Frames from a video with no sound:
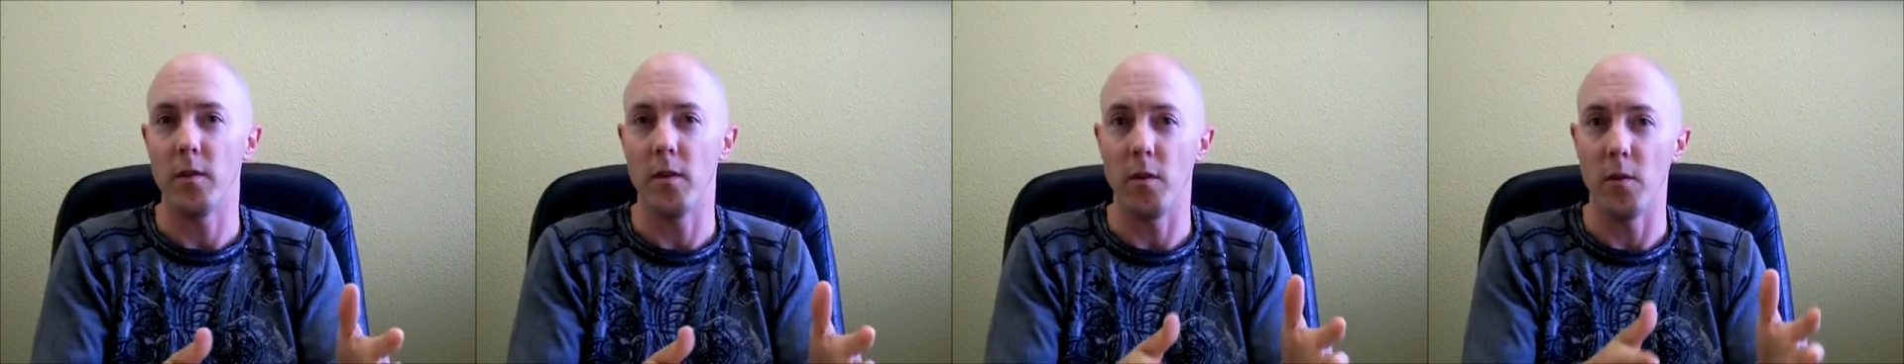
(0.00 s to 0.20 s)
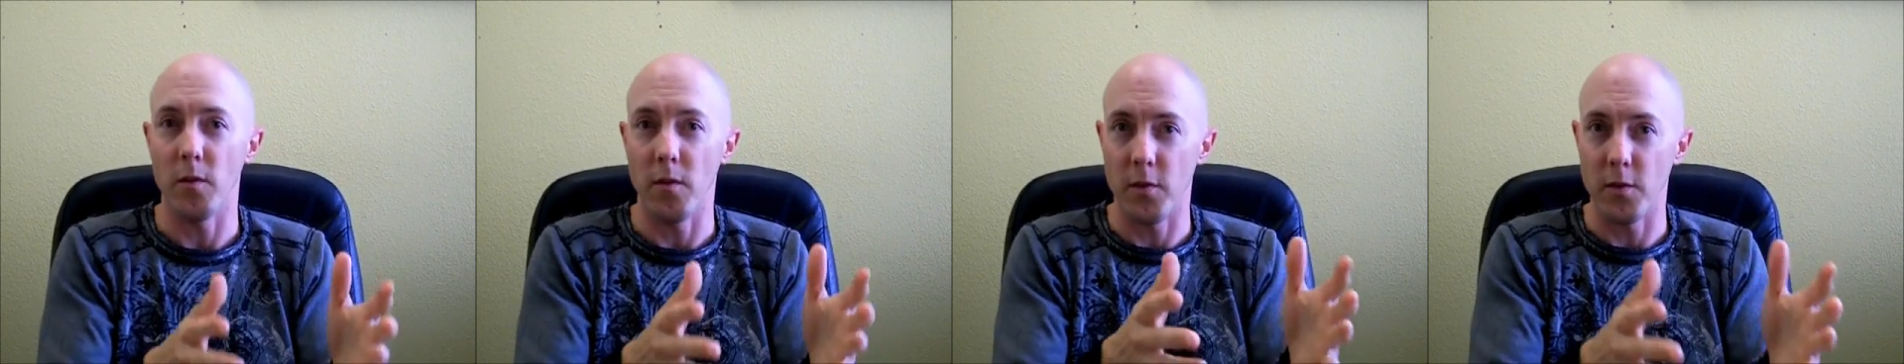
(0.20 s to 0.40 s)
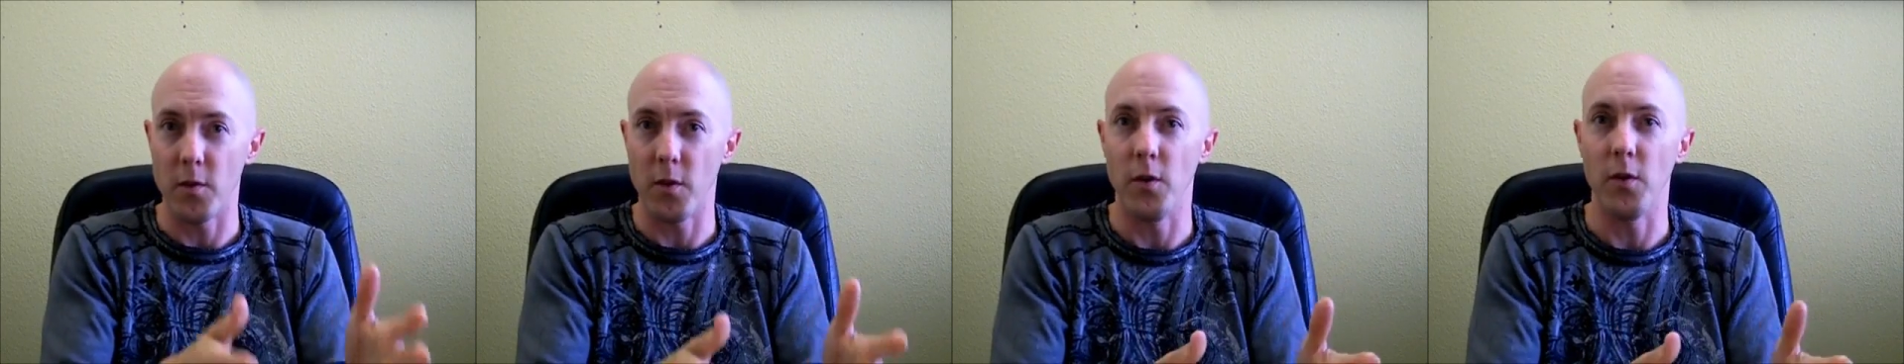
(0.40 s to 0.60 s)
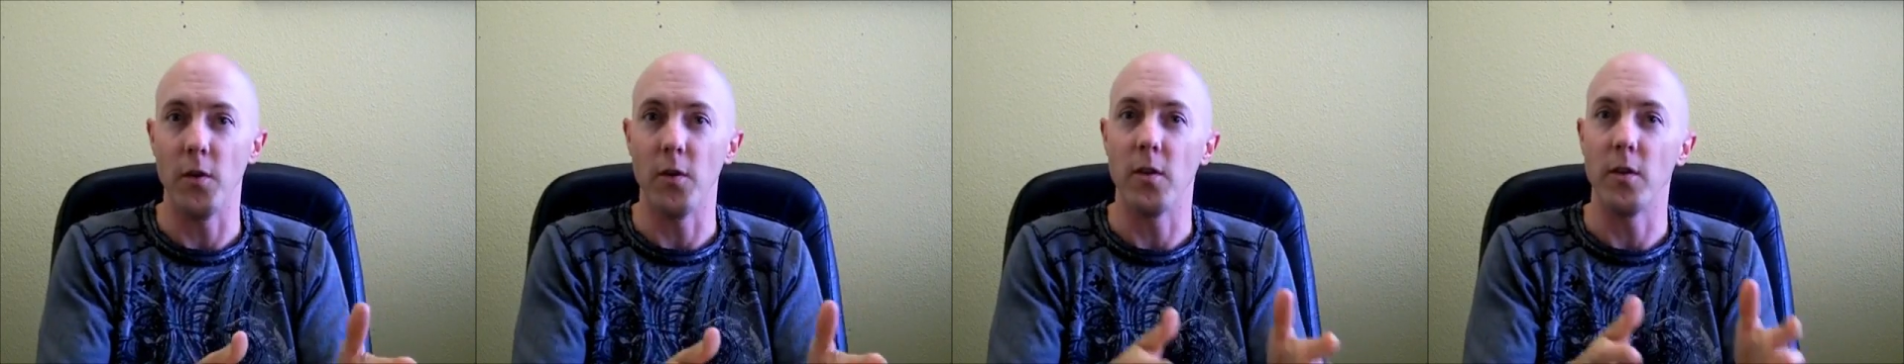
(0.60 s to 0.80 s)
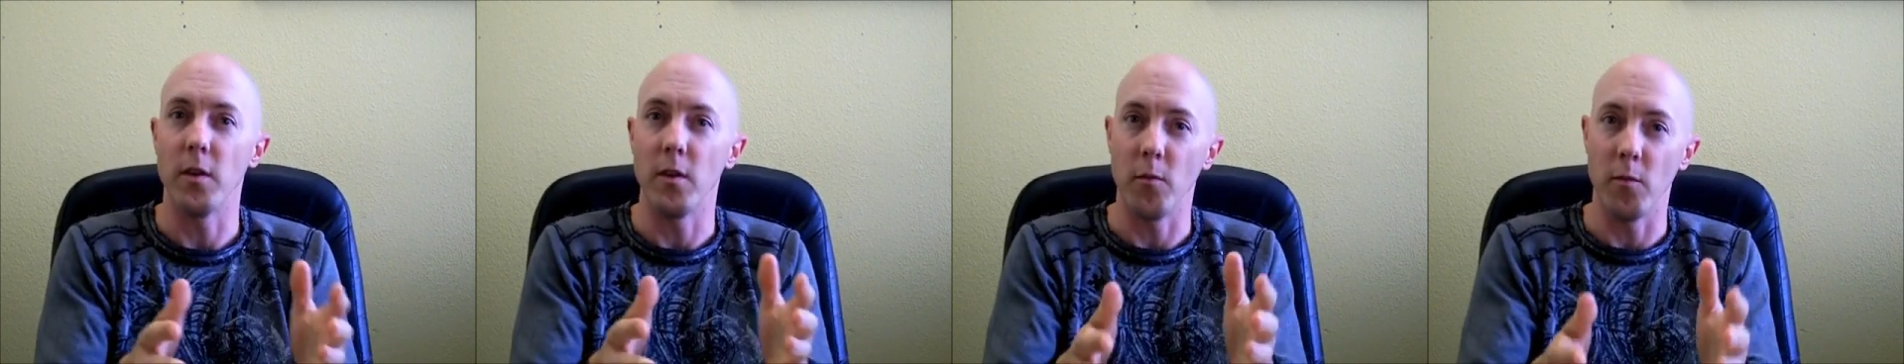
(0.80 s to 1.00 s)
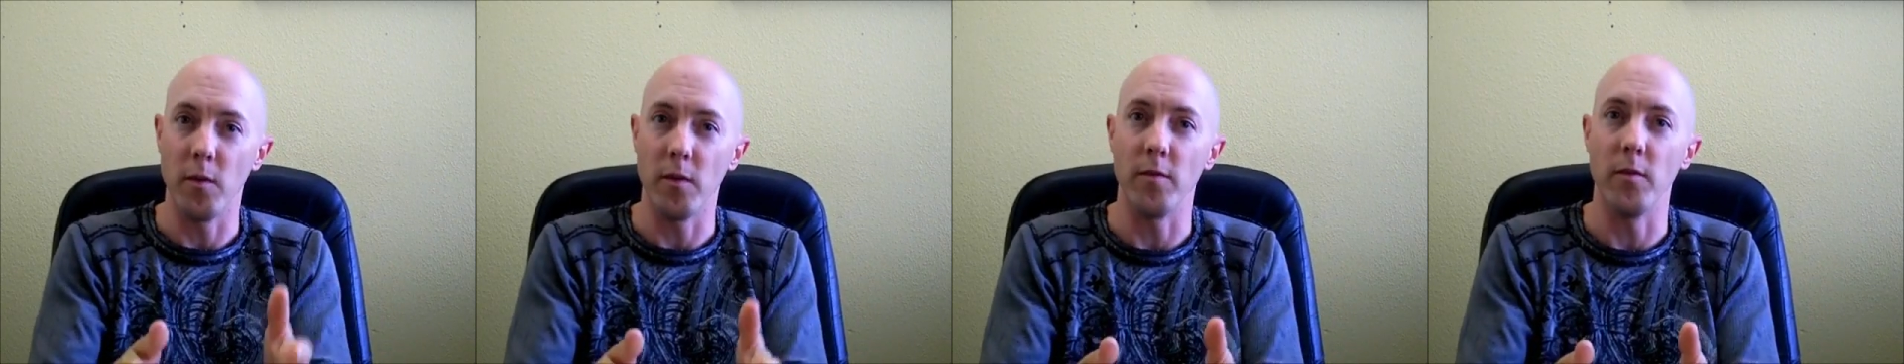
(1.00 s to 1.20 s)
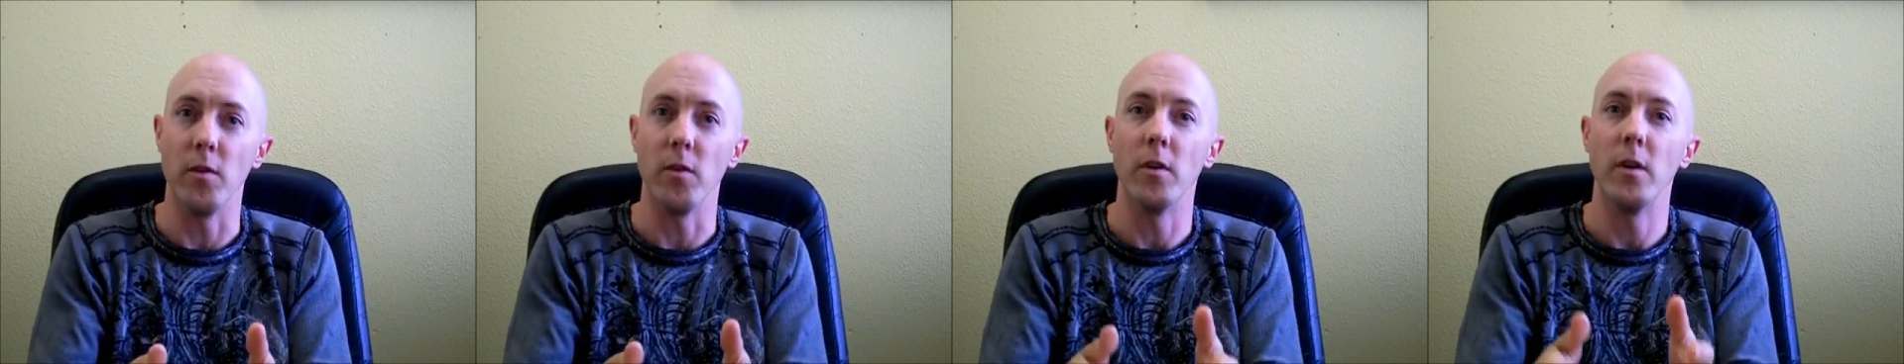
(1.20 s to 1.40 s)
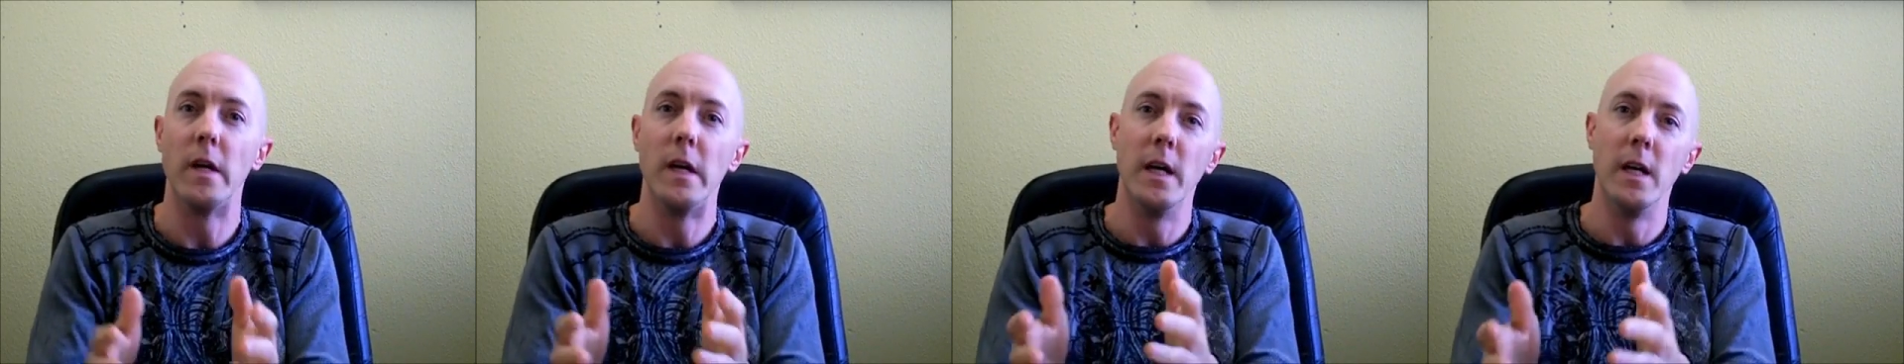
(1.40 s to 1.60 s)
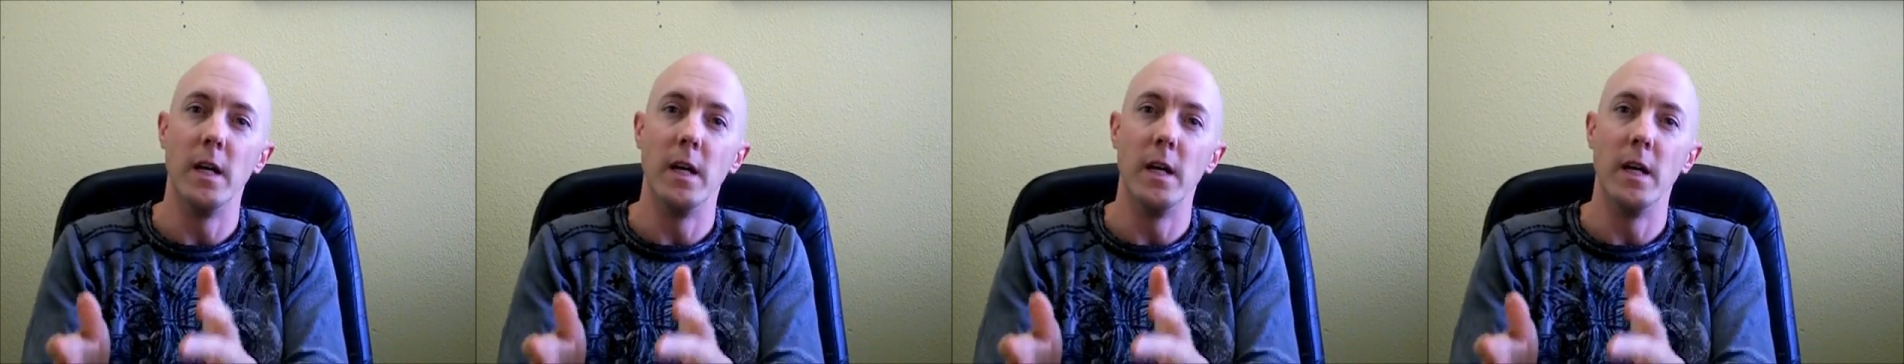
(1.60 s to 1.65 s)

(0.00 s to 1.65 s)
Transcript: the turn, the river,